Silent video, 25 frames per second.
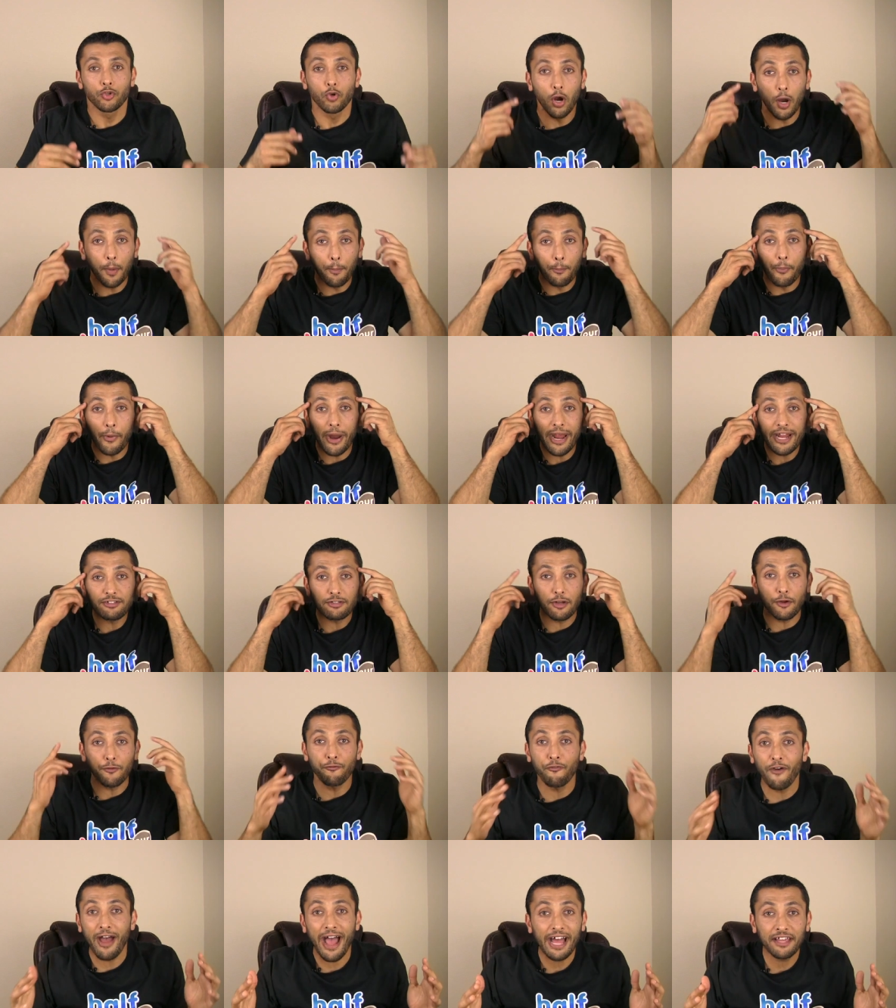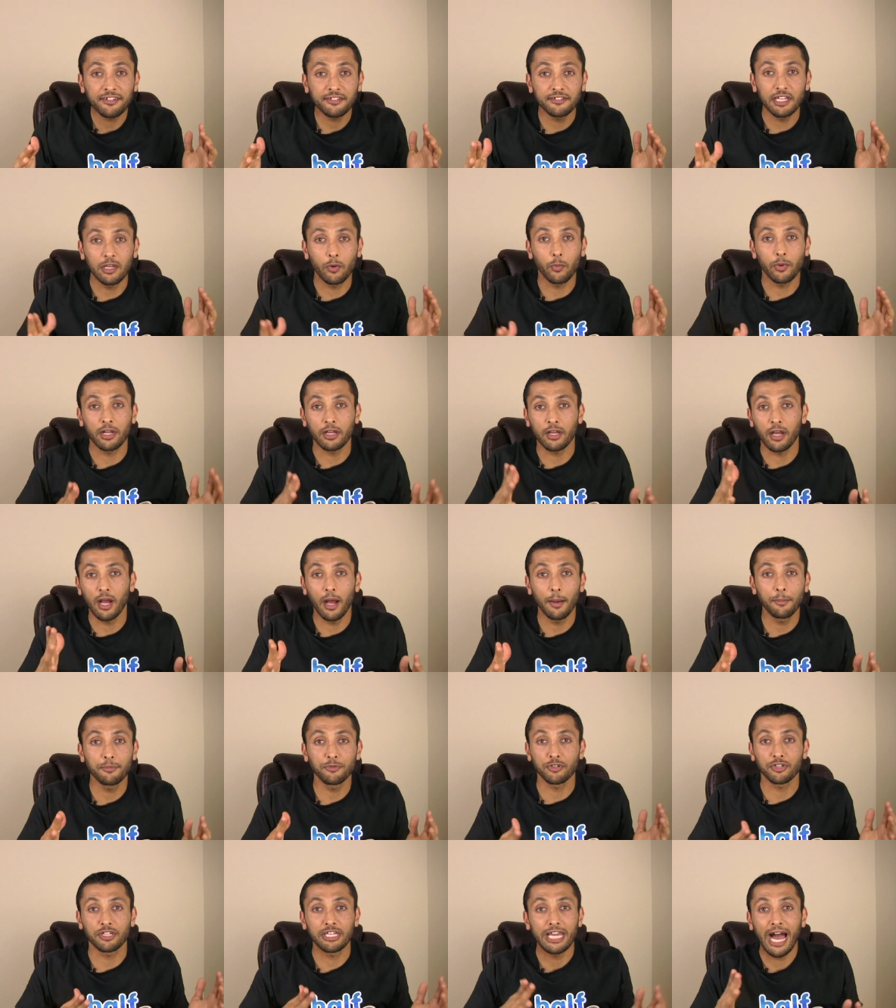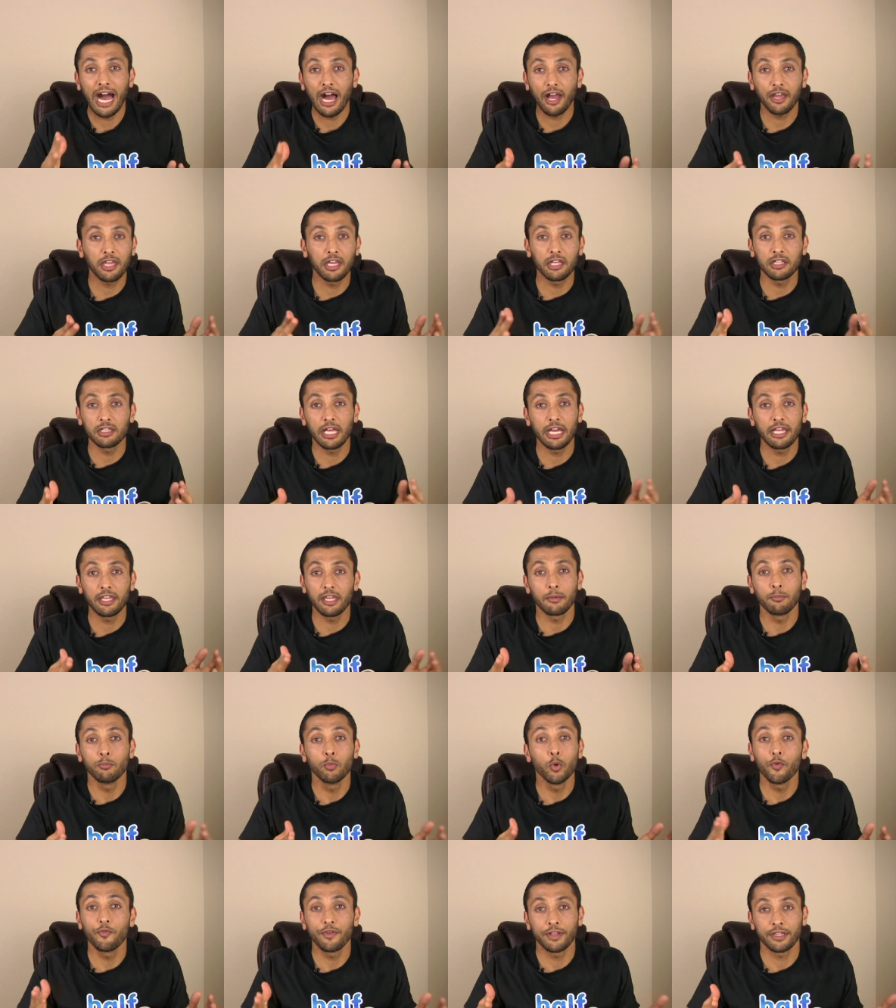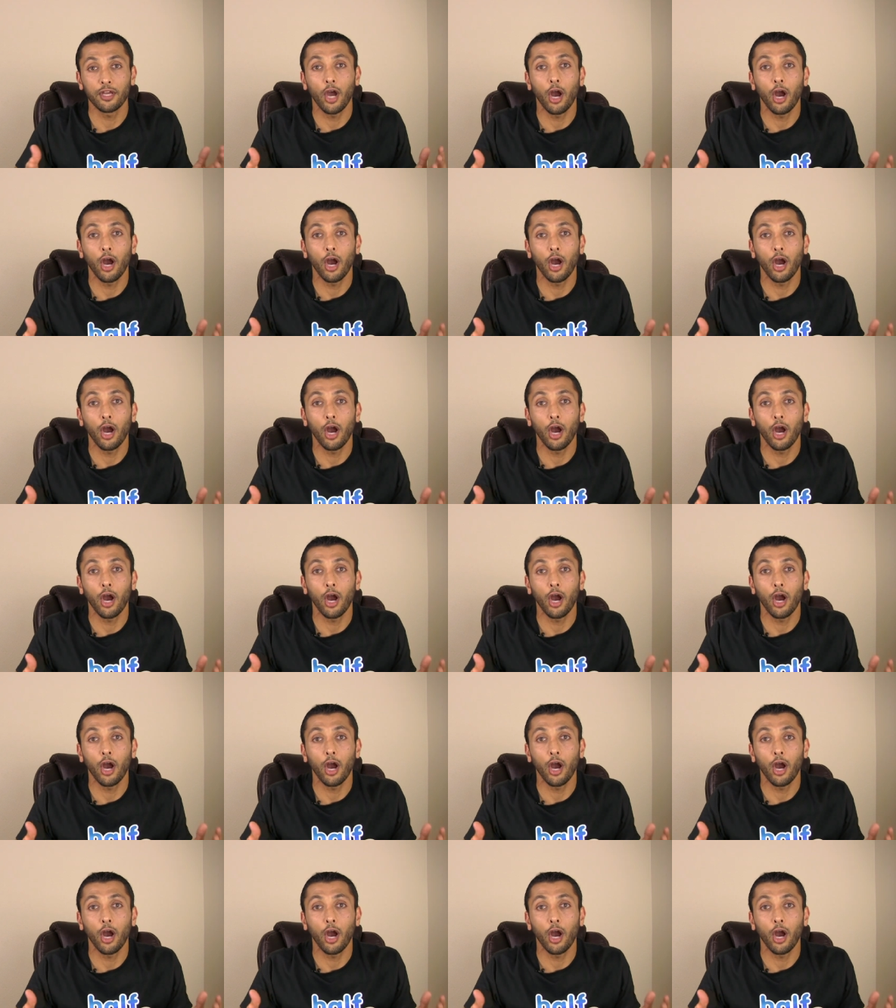So our brains are fascinated when it comes to calculating moving